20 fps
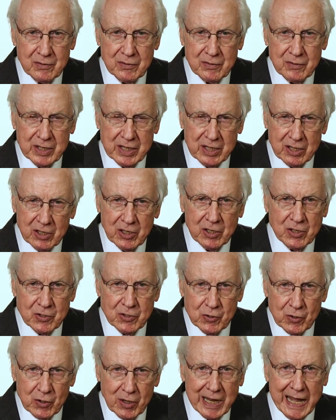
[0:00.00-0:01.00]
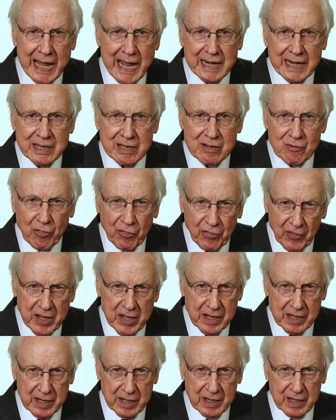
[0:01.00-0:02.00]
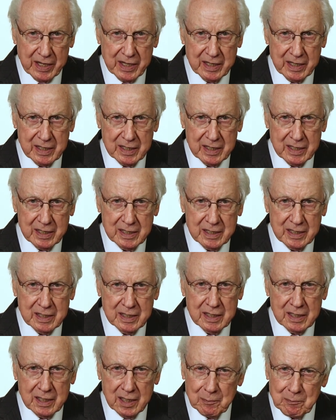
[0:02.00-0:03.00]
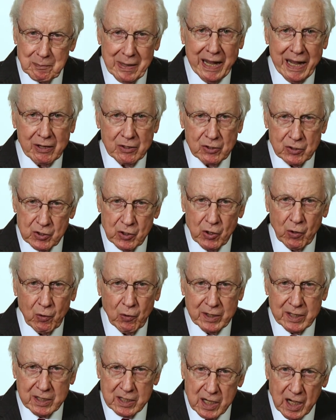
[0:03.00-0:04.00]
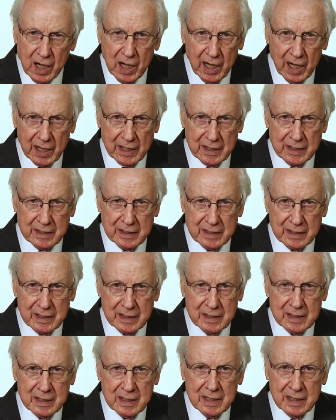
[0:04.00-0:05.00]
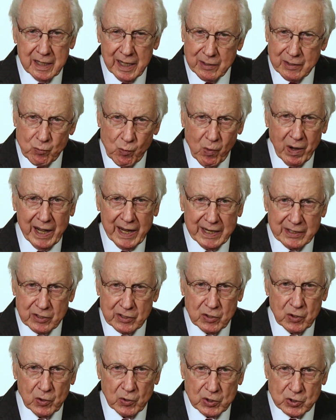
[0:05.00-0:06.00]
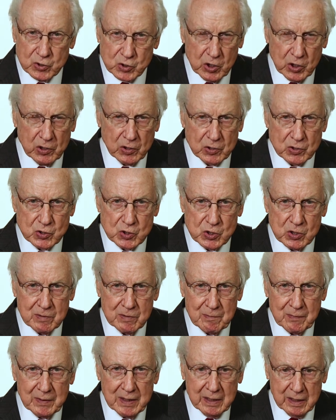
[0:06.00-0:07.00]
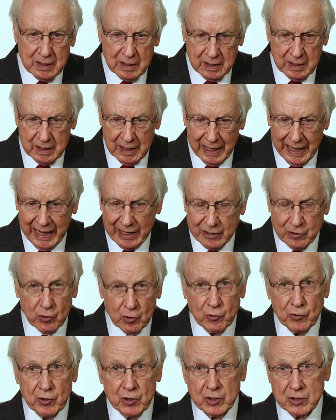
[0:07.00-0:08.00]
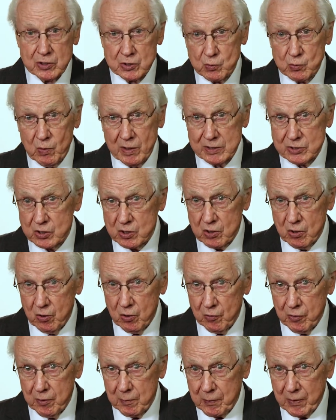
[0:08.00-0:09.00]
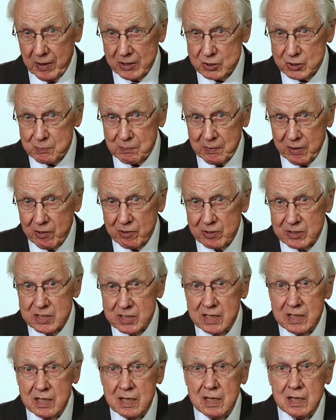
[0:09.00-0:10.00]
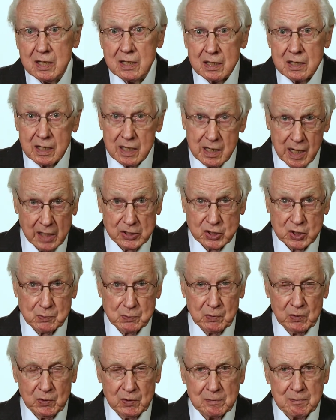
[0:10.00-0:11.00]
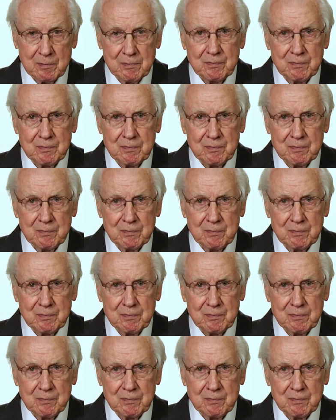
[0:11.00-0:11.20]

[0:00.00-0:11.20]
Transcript: the underlining thing about knowing God and why to go to church. I know there is what's called the prosperity gospel.